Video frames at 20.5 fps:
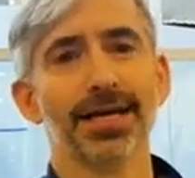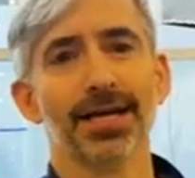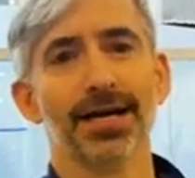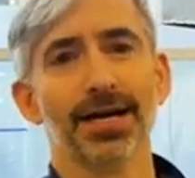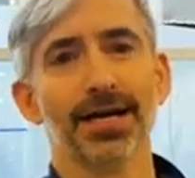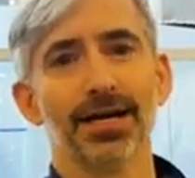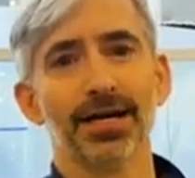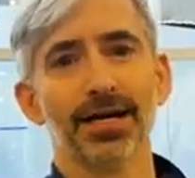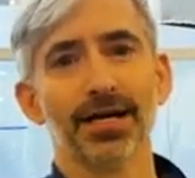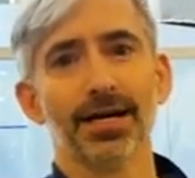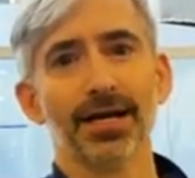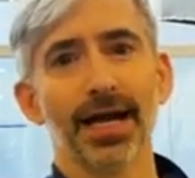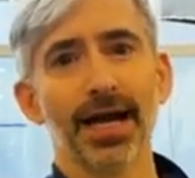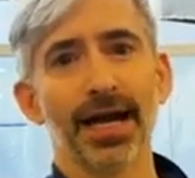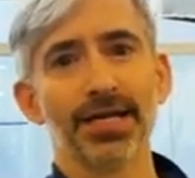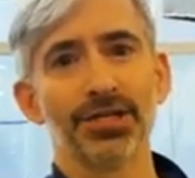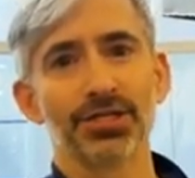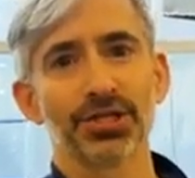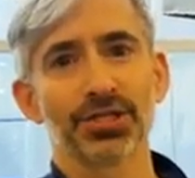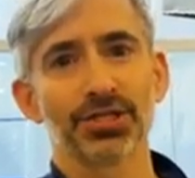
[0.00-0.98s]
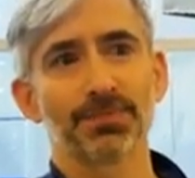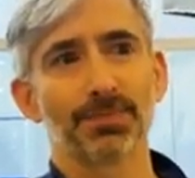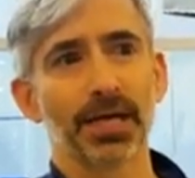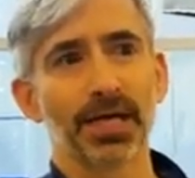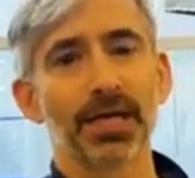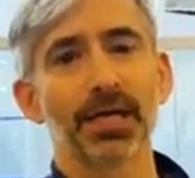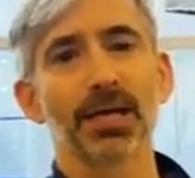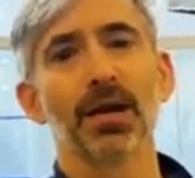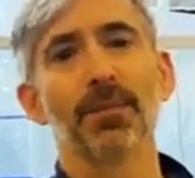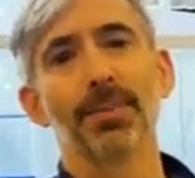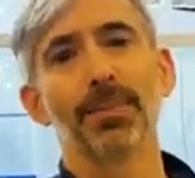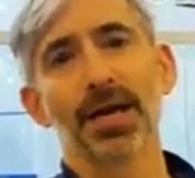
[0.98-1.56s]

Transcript: and just picking up